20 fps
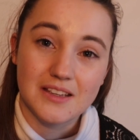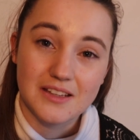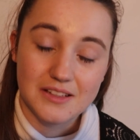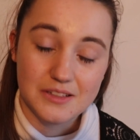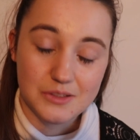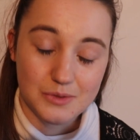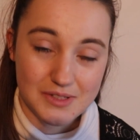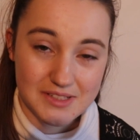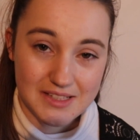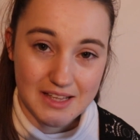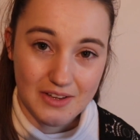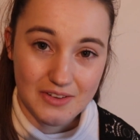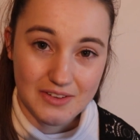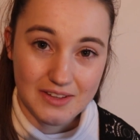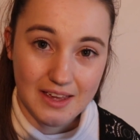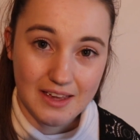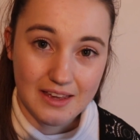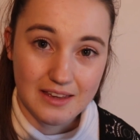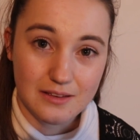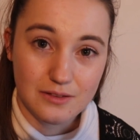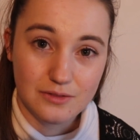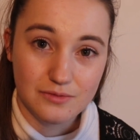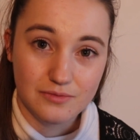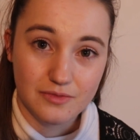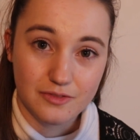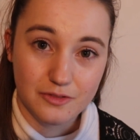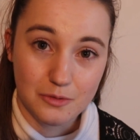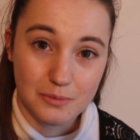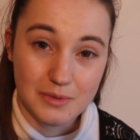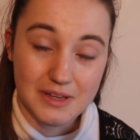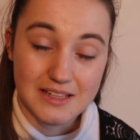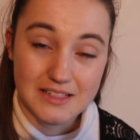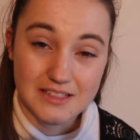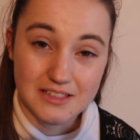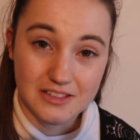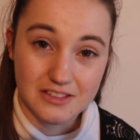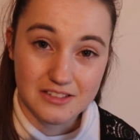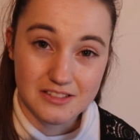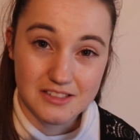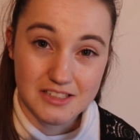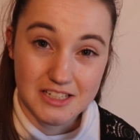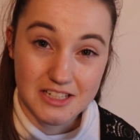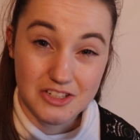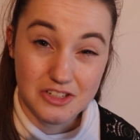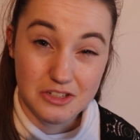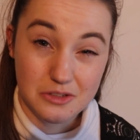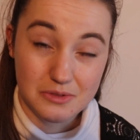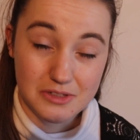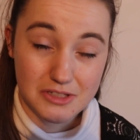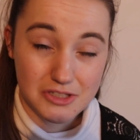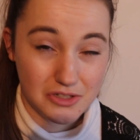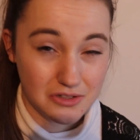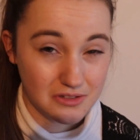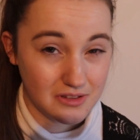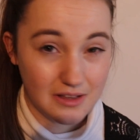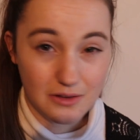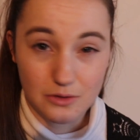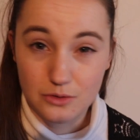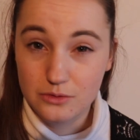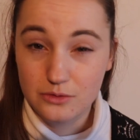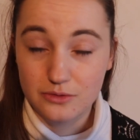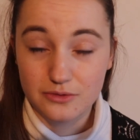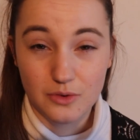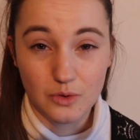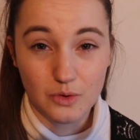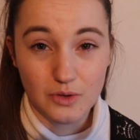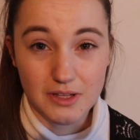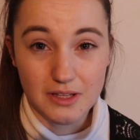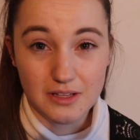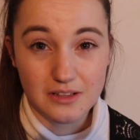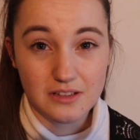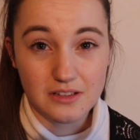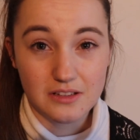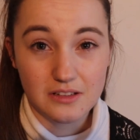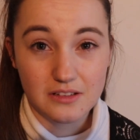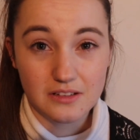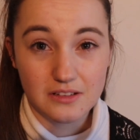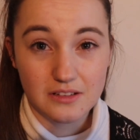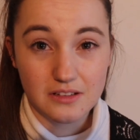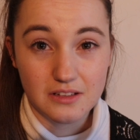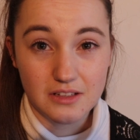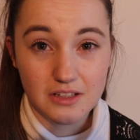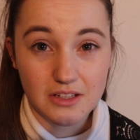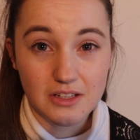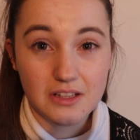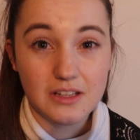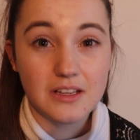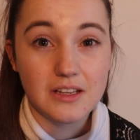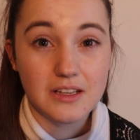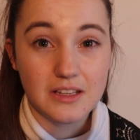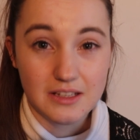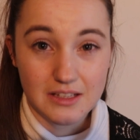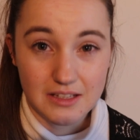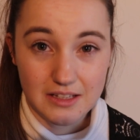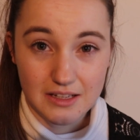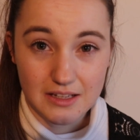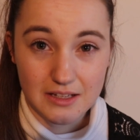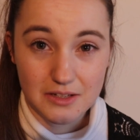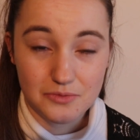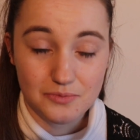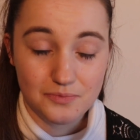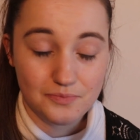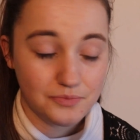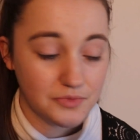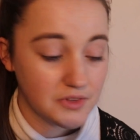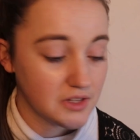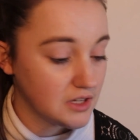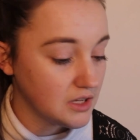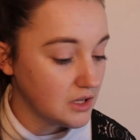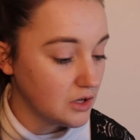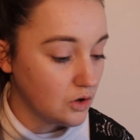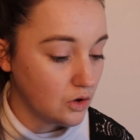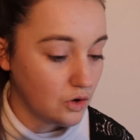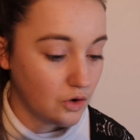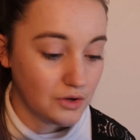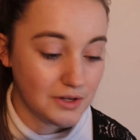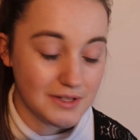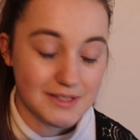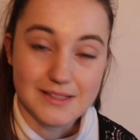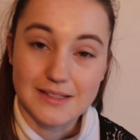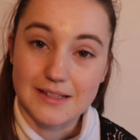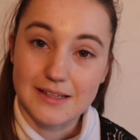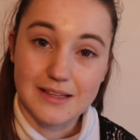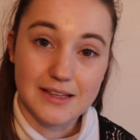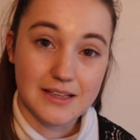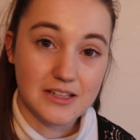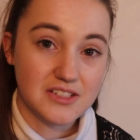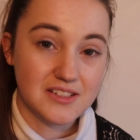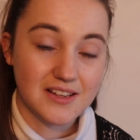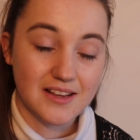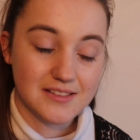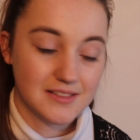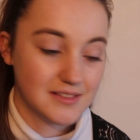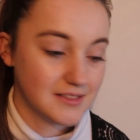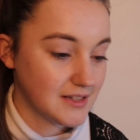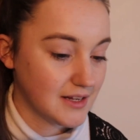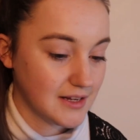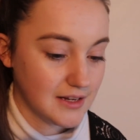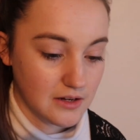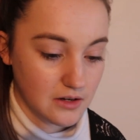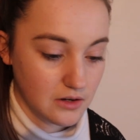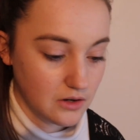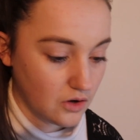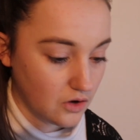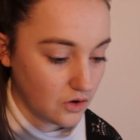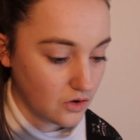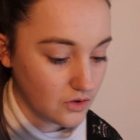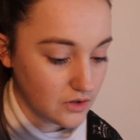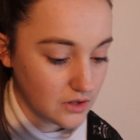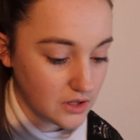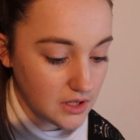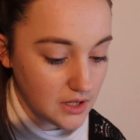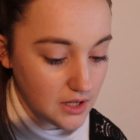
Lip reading: So is that okay for me to continue and do that all for you? Yeah? Honestly, it doesn't take long.